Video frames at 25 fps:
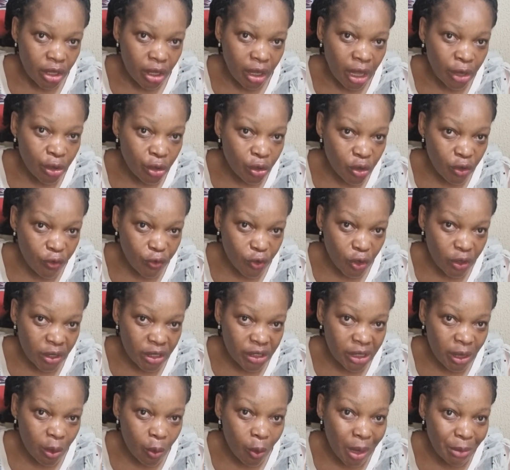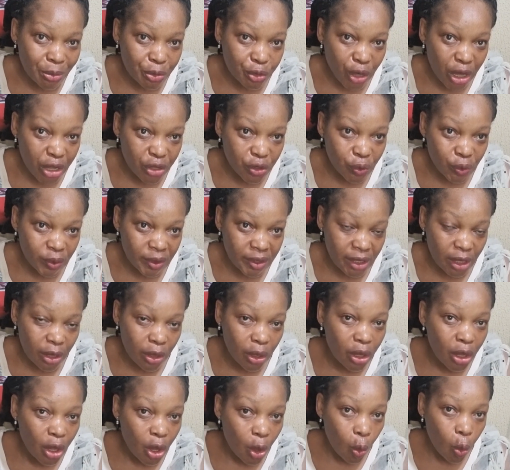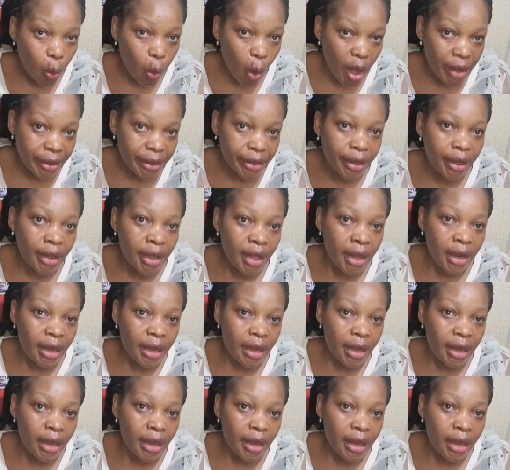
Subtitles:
I don't know if you understand what I'm trying to say. One.